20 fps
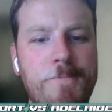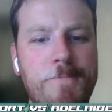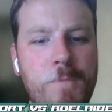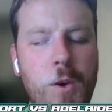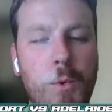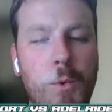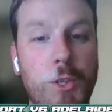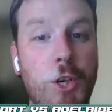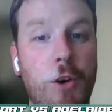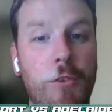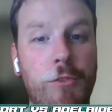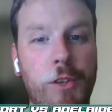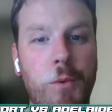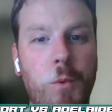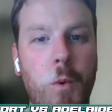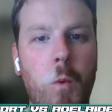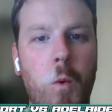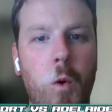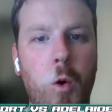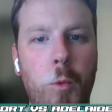which hopefully
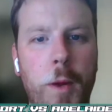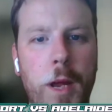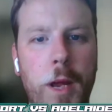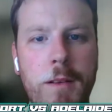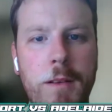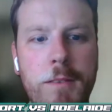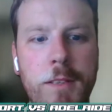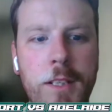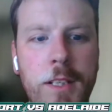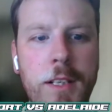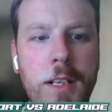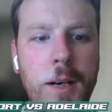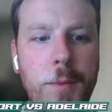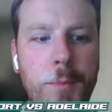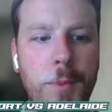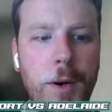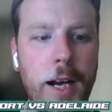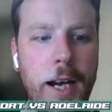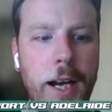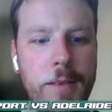we will be
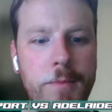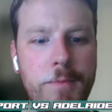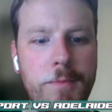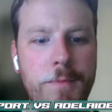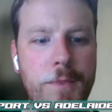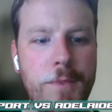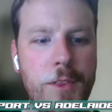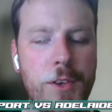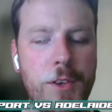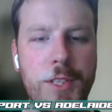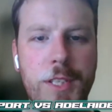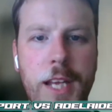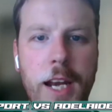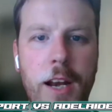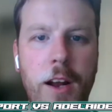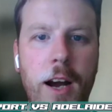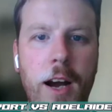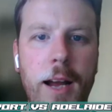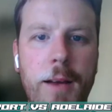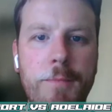by Thursday
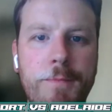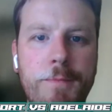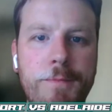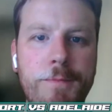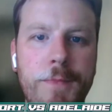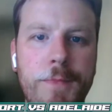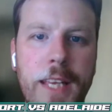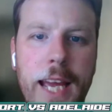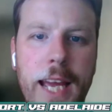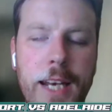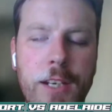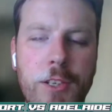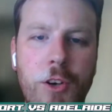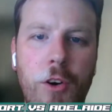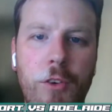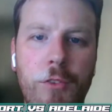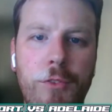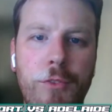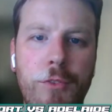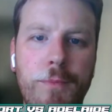night, the end of.